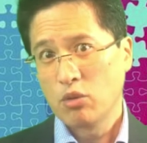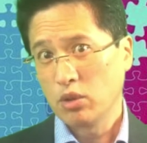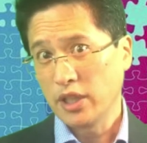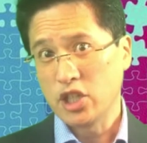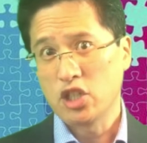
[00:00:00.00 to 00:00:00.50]

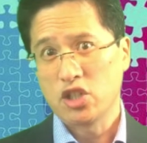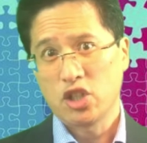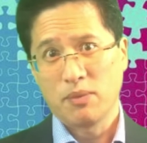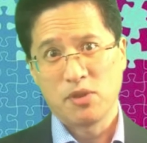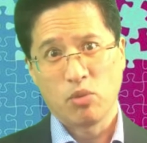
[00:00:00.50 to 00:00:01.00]

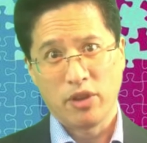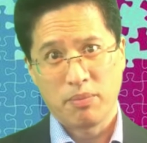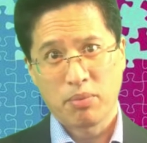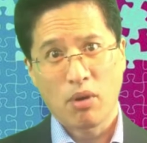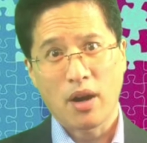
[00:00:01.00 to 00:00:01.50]
relationships
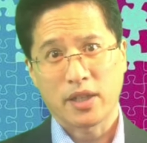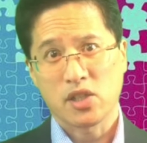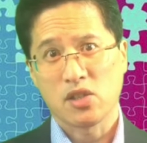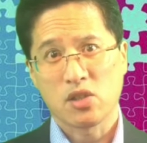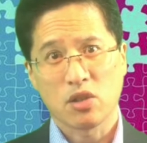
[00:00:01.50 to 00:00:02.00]
with
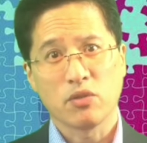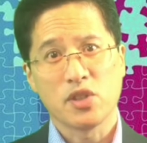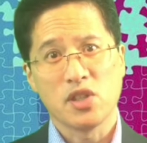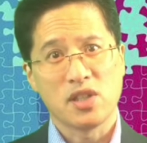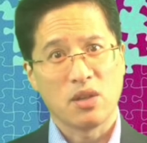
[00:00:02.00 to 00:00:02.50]
products and
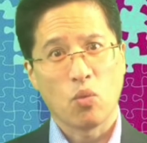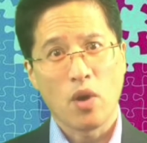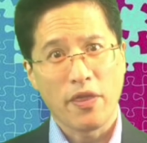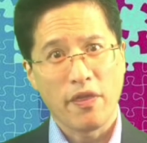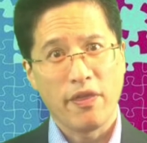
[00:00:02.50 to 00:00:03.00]
services and
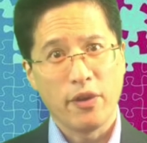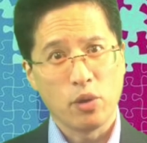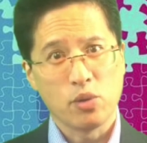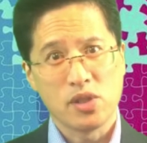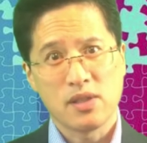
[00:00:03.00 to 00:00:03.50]
what
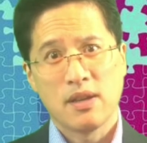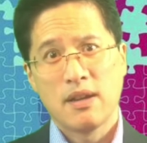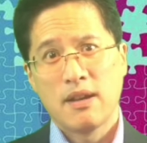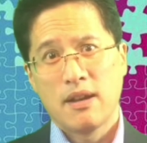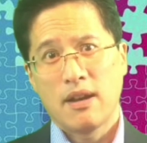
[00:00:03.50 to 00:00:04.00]
those
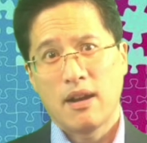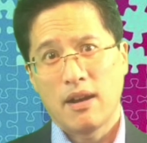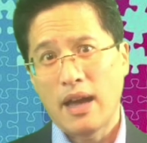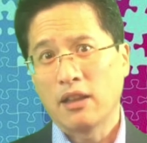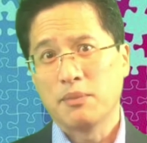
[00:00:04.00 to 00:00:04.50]

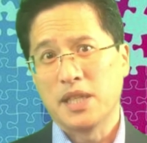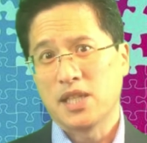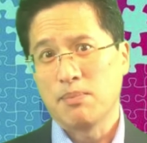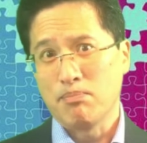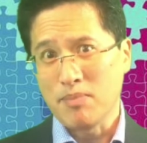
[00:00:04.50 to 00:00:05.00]

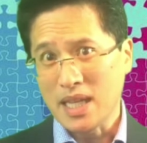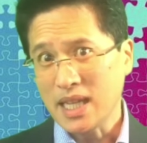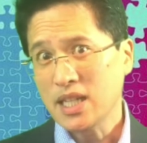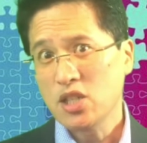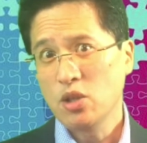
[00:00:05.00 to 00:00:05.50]
elements
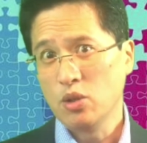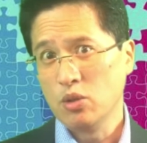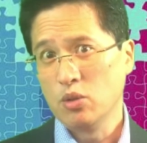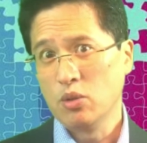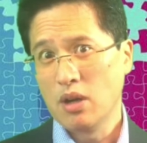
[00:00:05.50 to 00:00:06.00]
mean
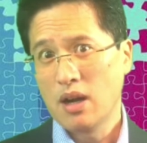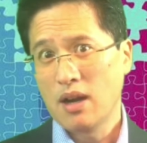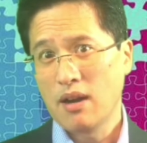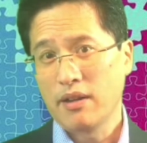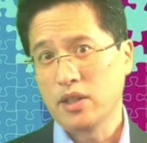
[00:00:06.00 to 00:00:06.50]
to
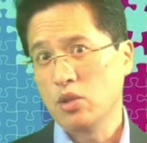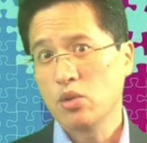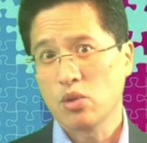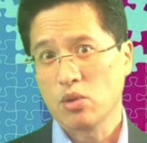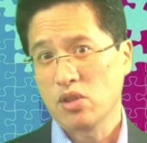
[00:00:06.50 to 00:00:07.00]

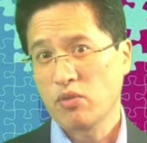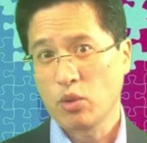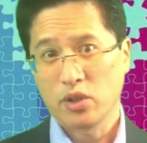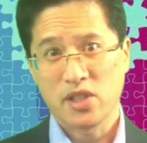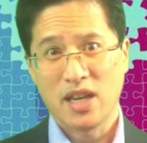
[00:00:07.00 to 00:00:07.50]
users.
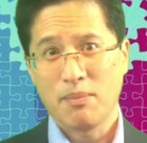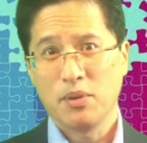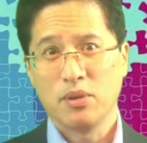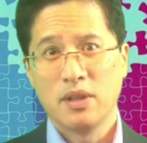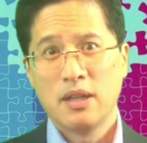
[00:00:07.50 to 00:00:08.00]
For
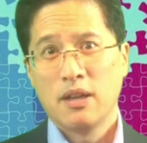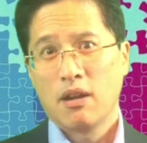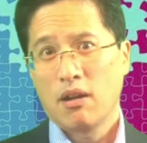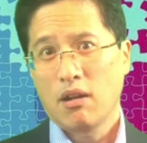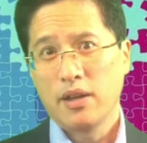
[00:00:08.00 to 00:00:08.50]
example,
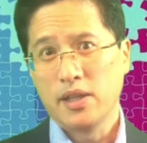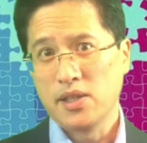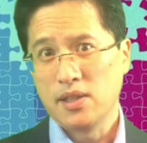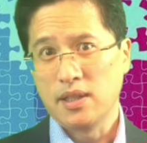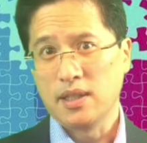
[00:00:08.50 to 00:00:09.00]

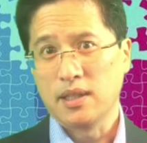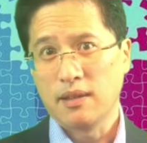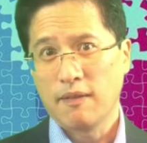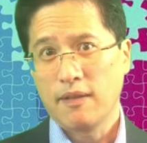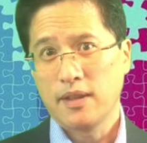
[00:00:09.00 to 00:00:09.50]
is
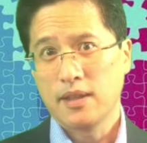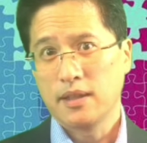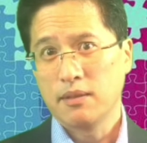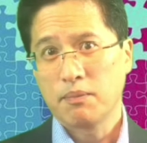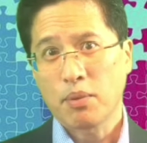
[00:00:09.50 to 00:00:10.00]

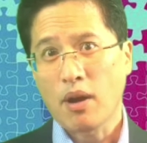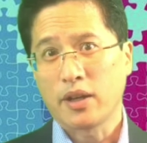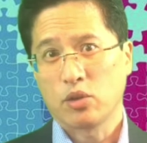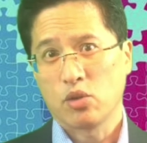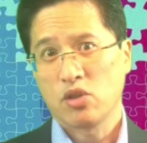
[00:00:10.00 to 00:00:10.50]
the
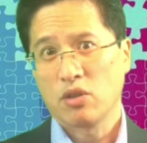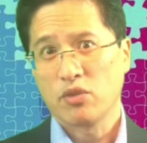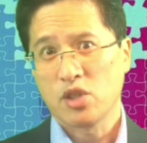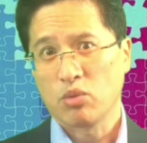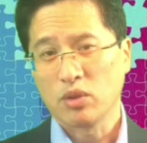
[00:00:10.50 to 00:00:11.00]
product or
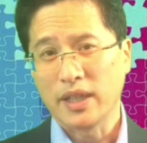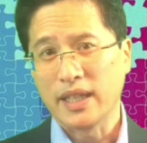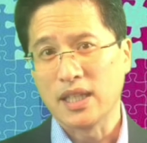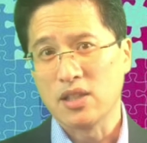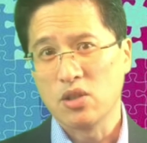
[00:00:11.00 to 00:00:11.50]
service
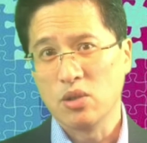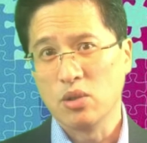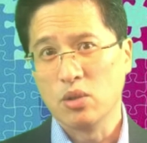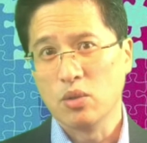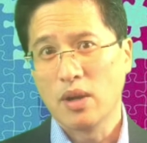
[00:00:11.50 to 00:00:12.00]
related
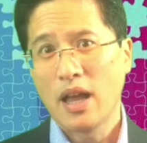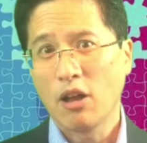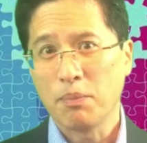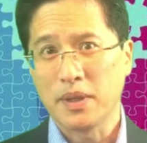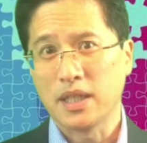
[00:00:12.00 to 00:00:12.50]
to
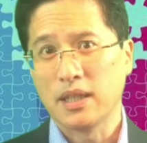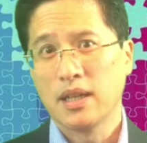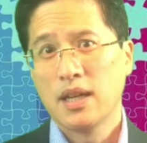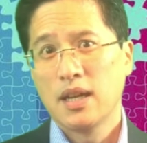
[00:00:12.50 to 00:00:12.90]
helping